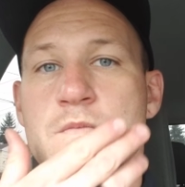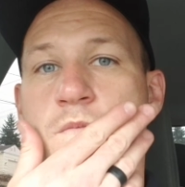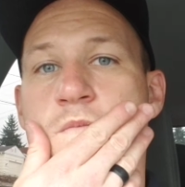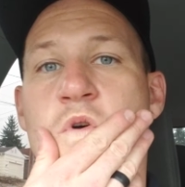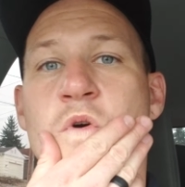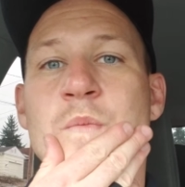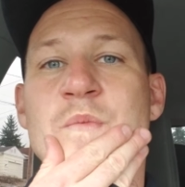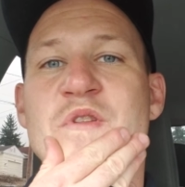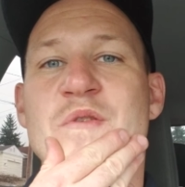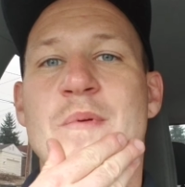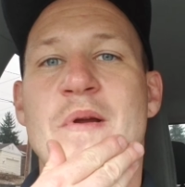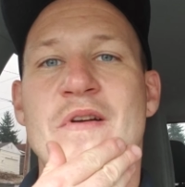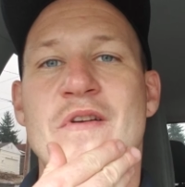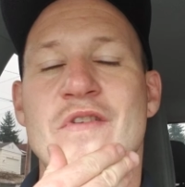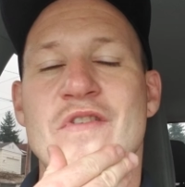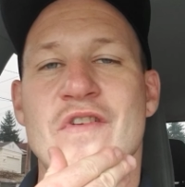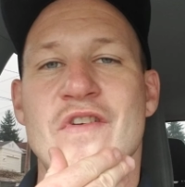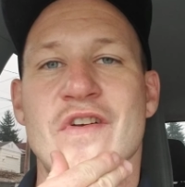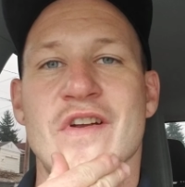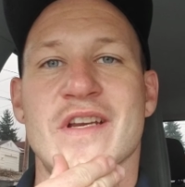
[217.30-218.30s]
home
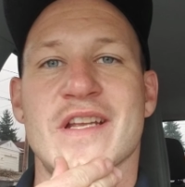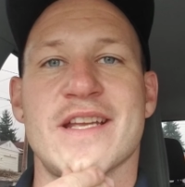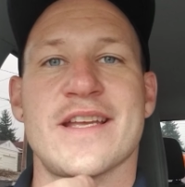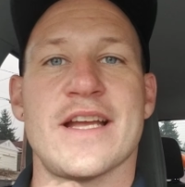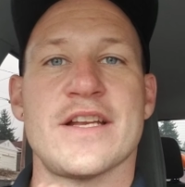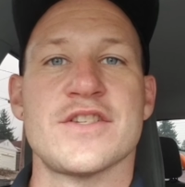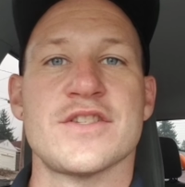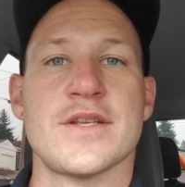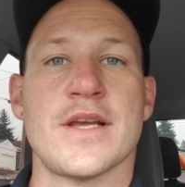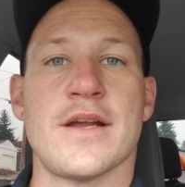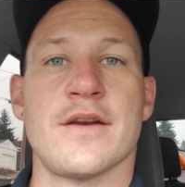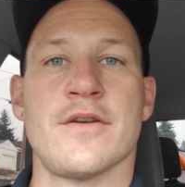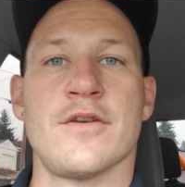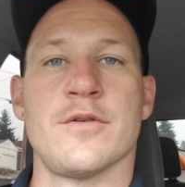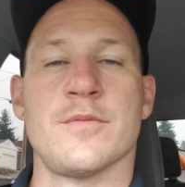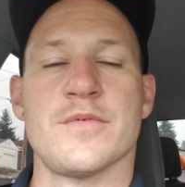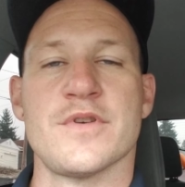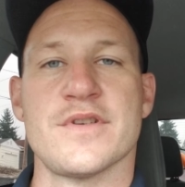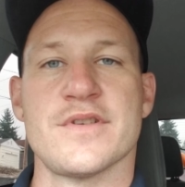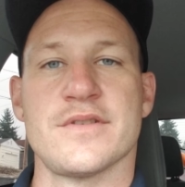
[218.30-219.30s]
inspectors aren't going to catch that
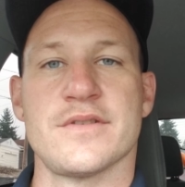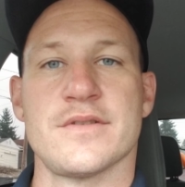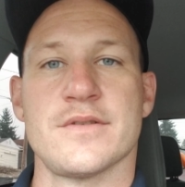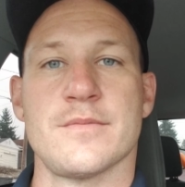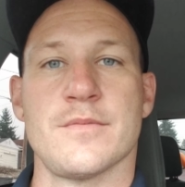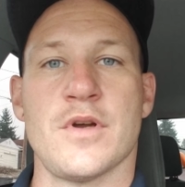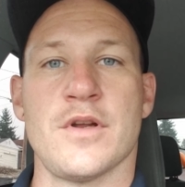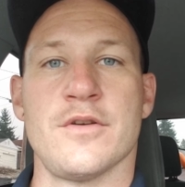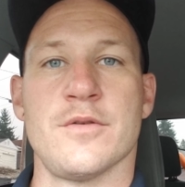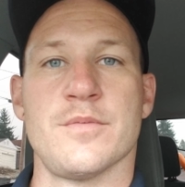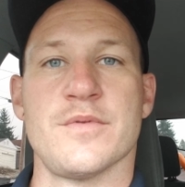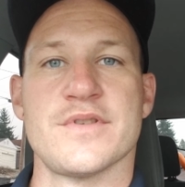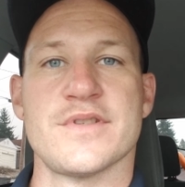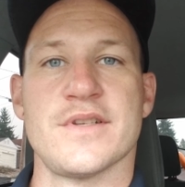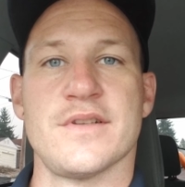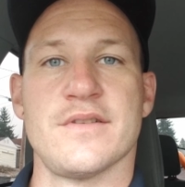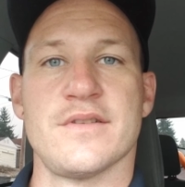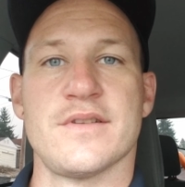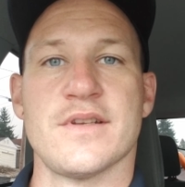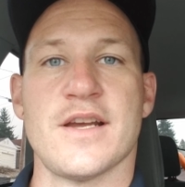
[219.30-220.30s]

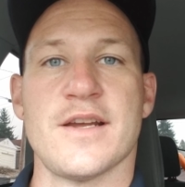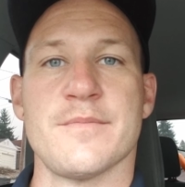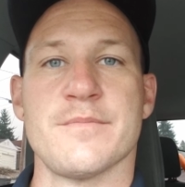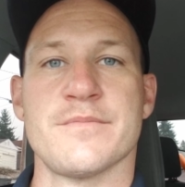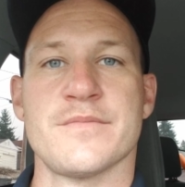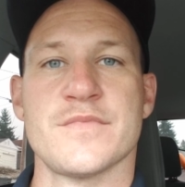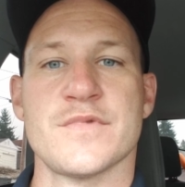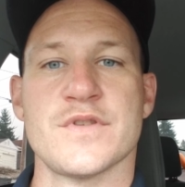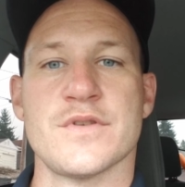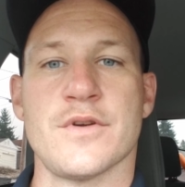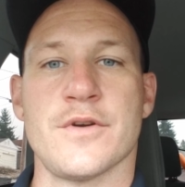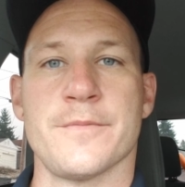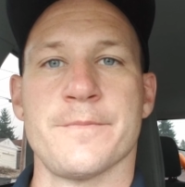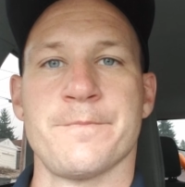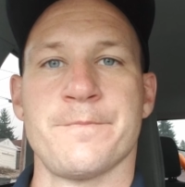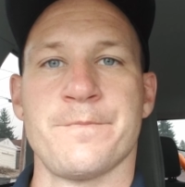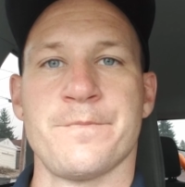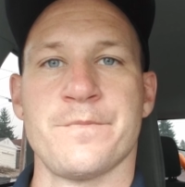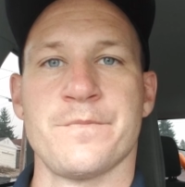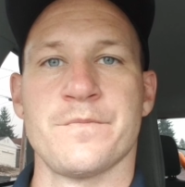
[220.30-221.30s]
100% of the time, so
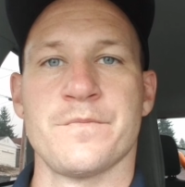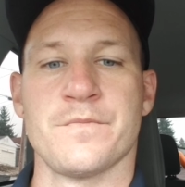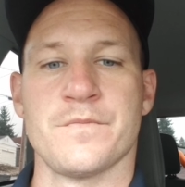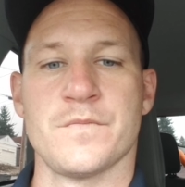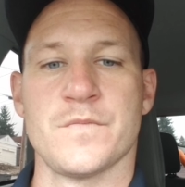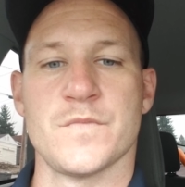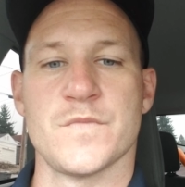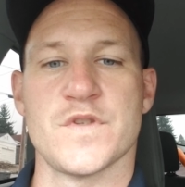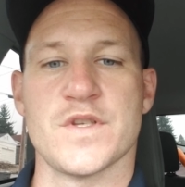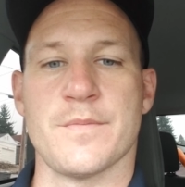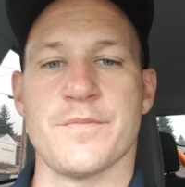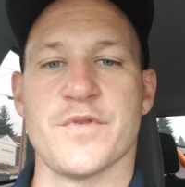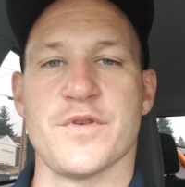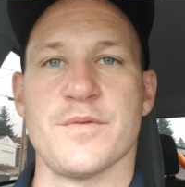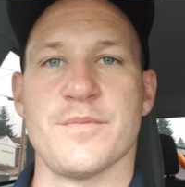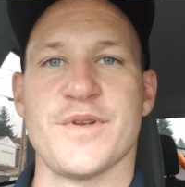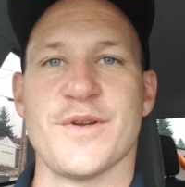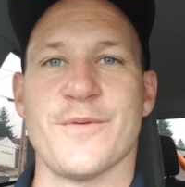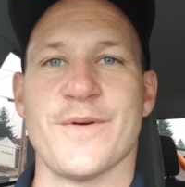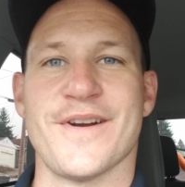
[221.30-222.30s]
something to
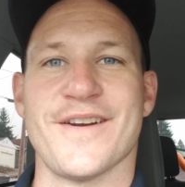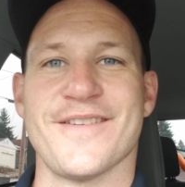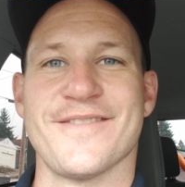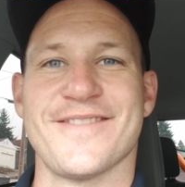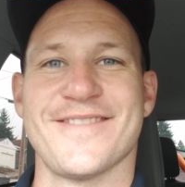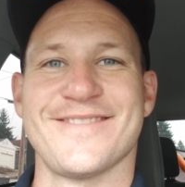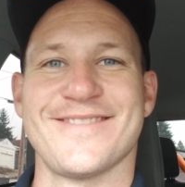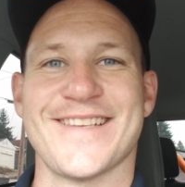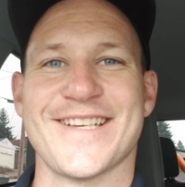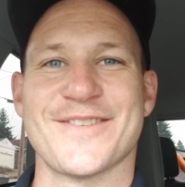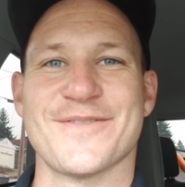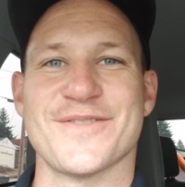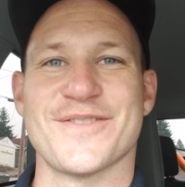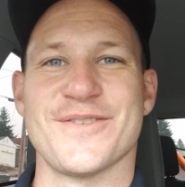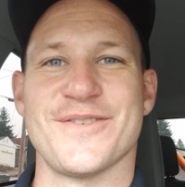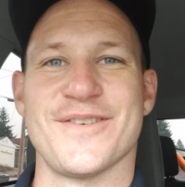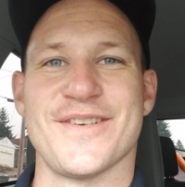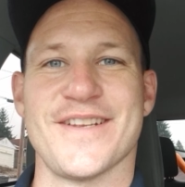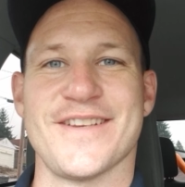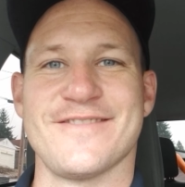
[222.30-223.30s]
be aware of. Thanks for
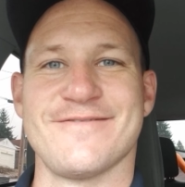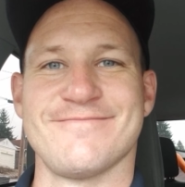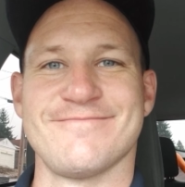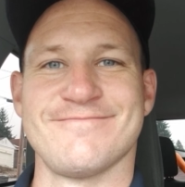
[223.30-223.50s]
tuning in.